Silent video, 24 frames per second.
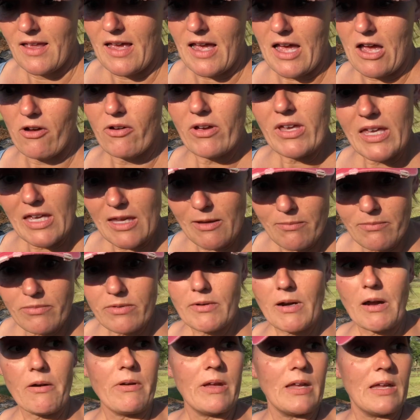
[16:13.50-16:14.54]
I'll keep
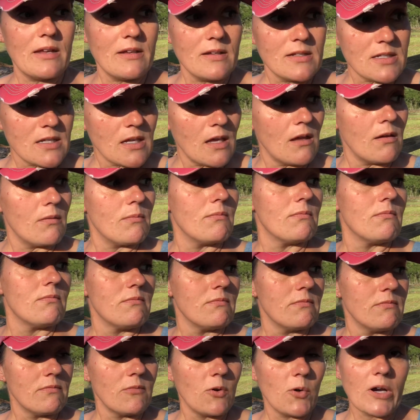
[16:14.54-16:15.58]
throwing some
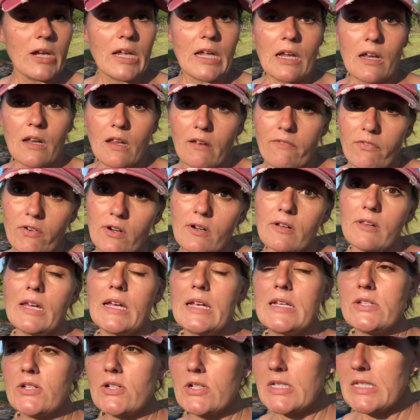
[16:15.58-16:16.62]
organic
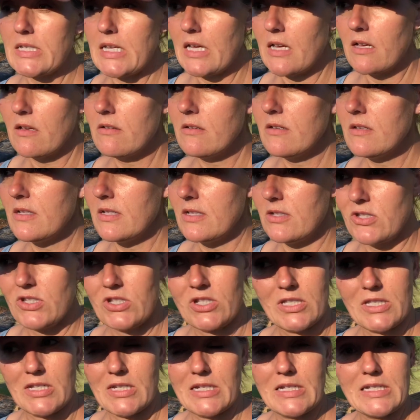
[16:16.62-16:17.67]
fertilizers down. It's
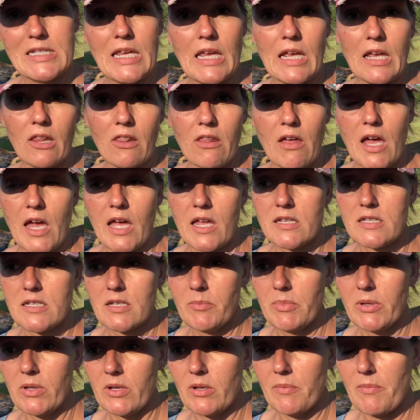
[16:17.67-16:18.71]
just going to take a lot to
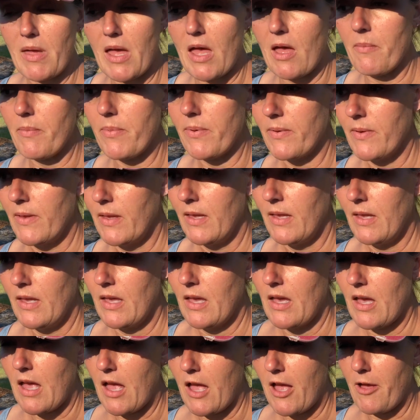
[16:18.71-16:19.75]
build them up.
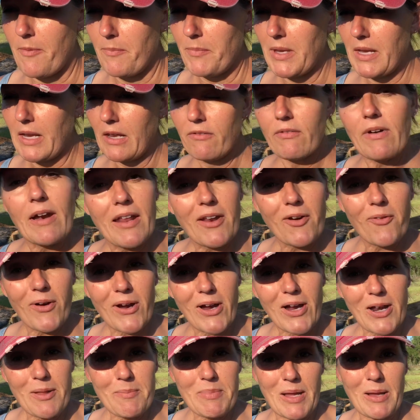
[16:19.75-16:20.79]
Getting ready to
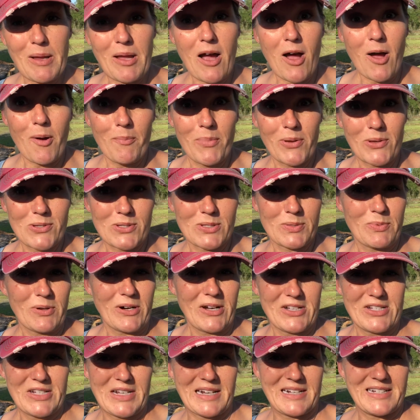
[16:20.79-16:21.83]
work on a big compost
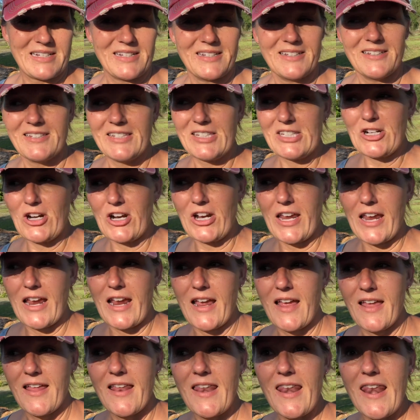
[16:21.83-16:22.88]
project
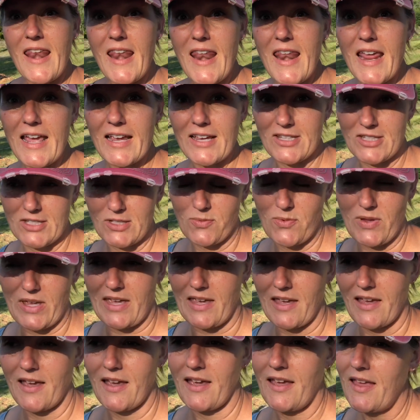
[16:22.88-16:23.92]
starting next
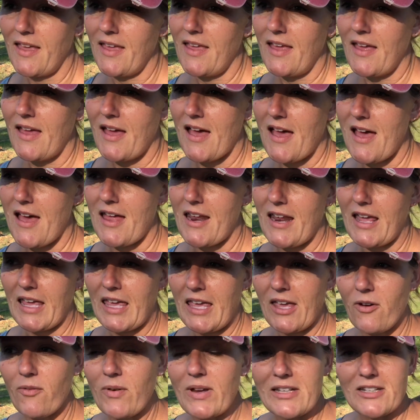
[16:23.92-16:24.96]
week, and I
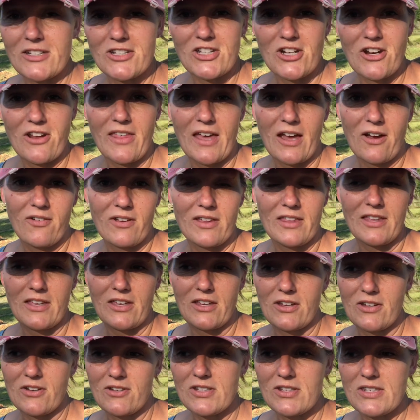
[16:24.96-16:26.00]
can't wait to share that with
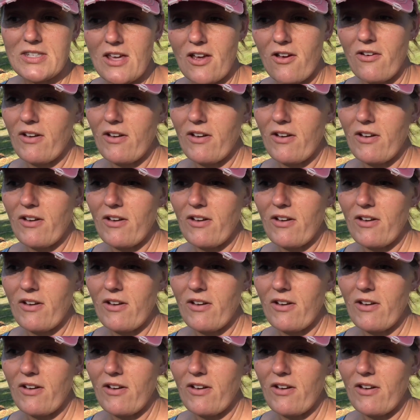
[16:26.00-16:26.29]
you. So